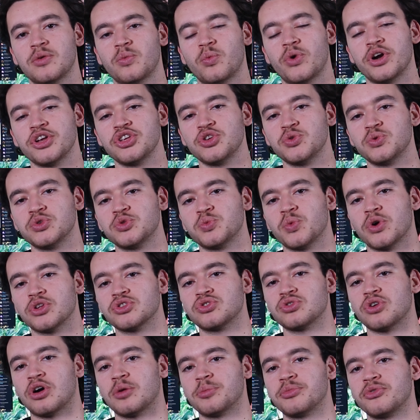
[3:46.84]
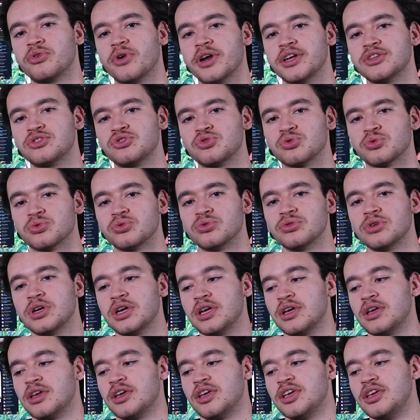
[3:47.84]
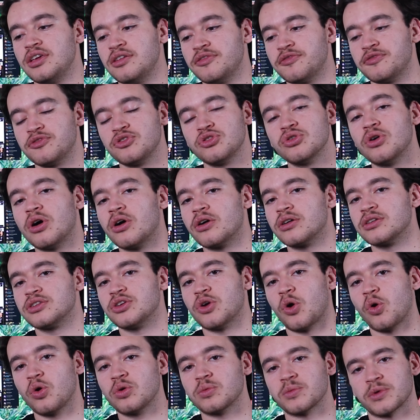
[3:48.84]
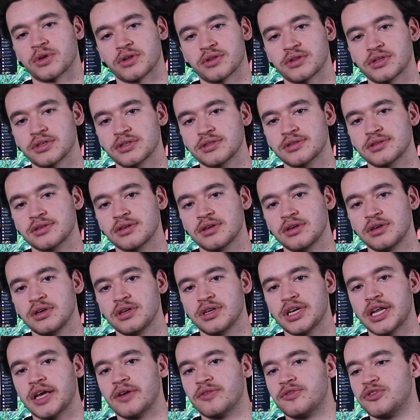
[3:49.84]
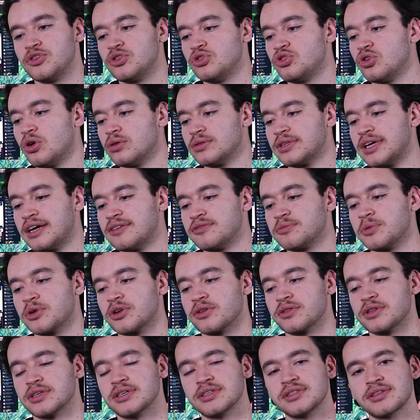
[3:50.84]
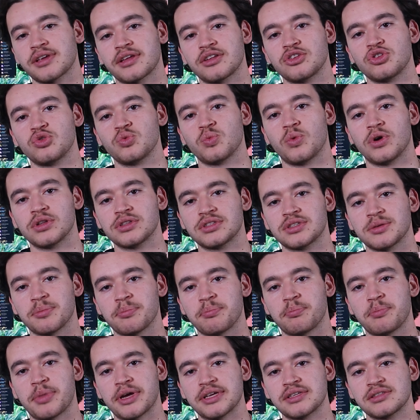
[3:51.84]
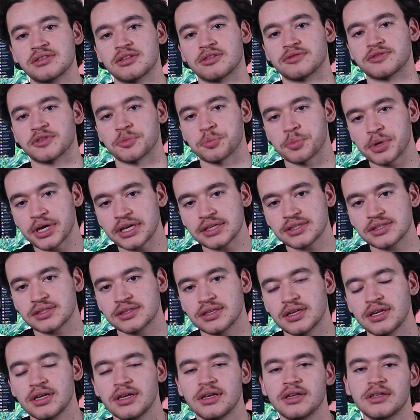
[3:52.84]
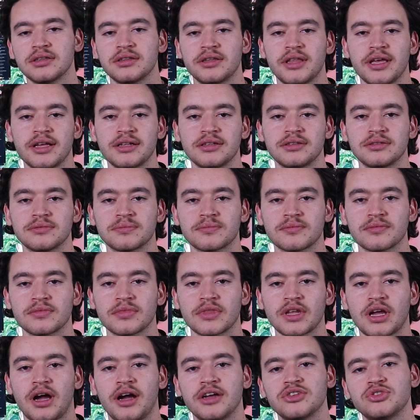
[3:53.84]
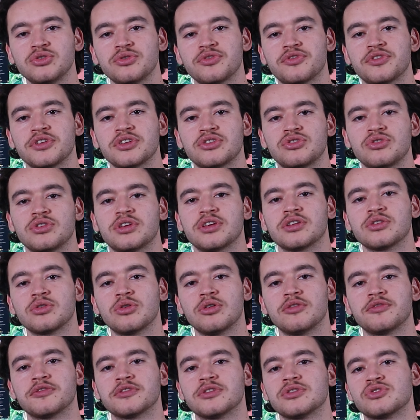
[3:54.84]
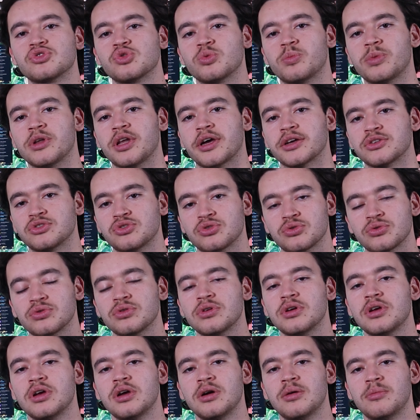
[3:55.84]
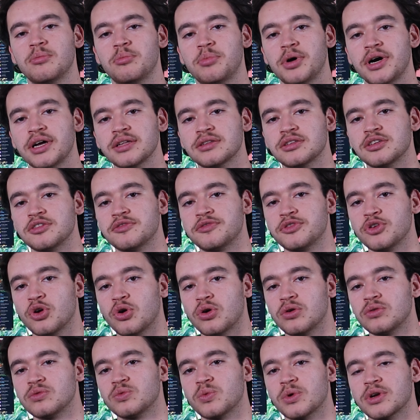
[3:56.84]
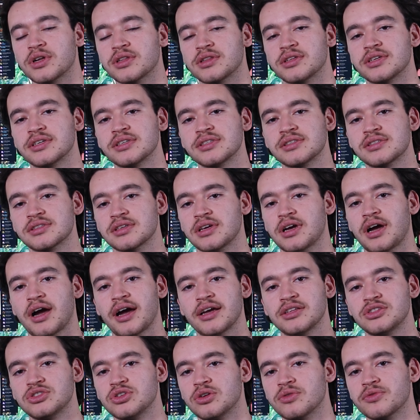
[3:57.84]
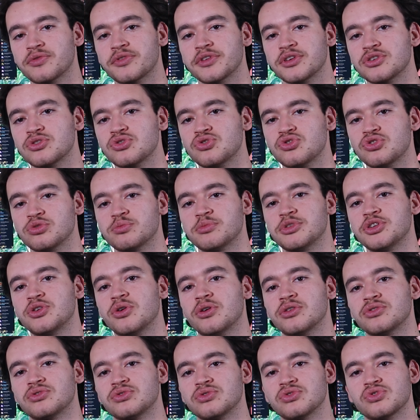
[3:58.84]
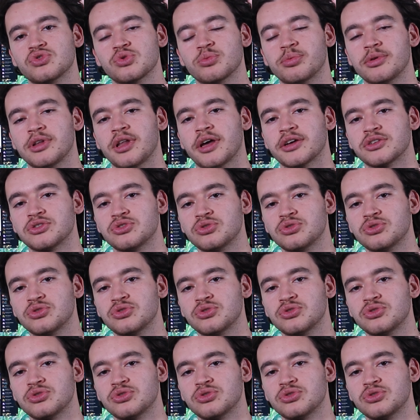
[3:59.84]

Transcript: where you would want to upgrade to if you already own one of these. Now, if you don't have one of these and you want the best of the best, then I do think you can go for the Superlight 2. But if you own one of these, I don't think you should be going to the Superlight